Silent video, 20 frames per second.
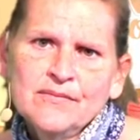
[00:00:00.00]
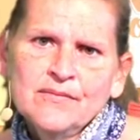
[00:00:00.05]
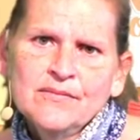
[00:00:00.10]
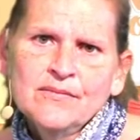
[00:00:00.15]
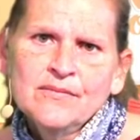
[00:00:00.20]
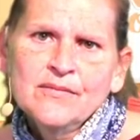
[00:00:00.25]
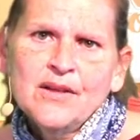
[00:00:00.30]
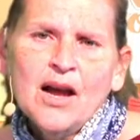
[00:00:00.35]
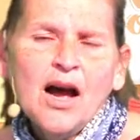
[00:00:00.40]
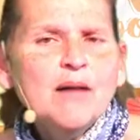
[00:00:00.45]

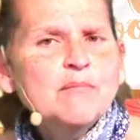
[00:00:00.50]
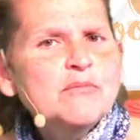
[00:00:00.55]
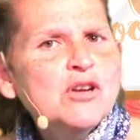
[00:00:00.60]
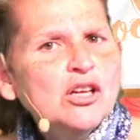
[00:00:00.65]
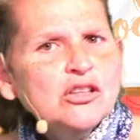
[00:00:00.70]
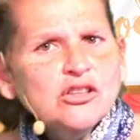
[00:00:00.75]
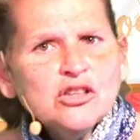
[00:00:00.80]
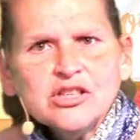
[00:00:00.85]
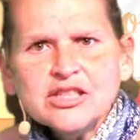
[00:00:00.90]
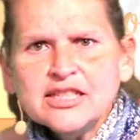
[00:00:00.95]
I'm not going to
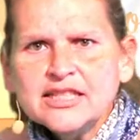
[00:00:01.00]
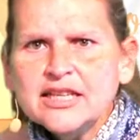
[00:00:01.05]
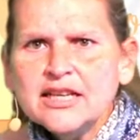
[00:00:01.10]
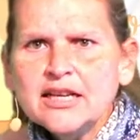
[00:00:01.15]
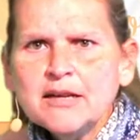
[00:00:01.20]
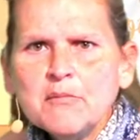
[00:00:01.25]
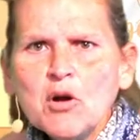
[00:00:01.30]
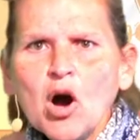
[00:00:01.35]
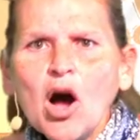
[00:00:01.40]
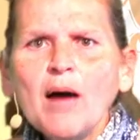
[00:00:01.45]
steal anymore.
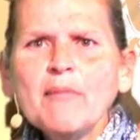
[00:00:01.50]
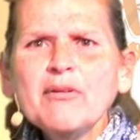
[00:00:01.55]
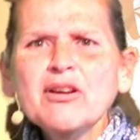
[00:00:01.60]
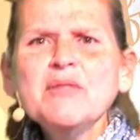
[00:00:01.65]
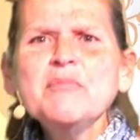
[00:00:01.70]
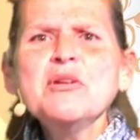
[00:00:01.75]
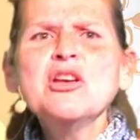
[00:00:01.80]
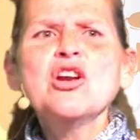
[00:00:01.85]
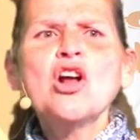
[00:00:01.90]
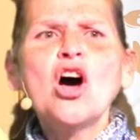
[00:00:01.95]
I'm going to be an
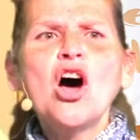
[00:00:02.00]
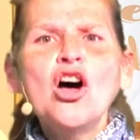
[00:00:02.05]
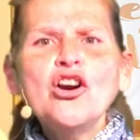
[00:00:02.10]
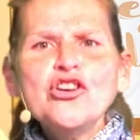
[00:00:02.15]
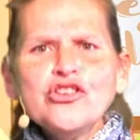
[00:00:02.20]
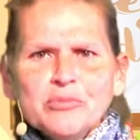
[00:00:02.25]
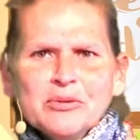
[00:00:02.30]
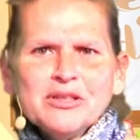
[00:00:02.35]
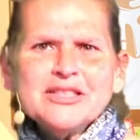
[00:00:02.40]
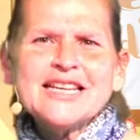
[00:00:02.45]
honorable
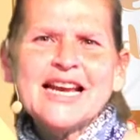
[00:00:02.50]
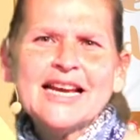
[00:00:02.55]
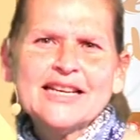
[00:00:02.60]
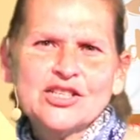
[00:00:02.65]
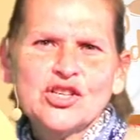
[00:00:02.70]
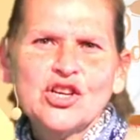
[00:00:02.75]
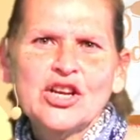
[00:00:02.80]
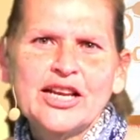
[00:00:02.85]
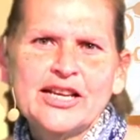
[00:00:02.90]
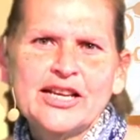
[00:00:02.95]
tax collector.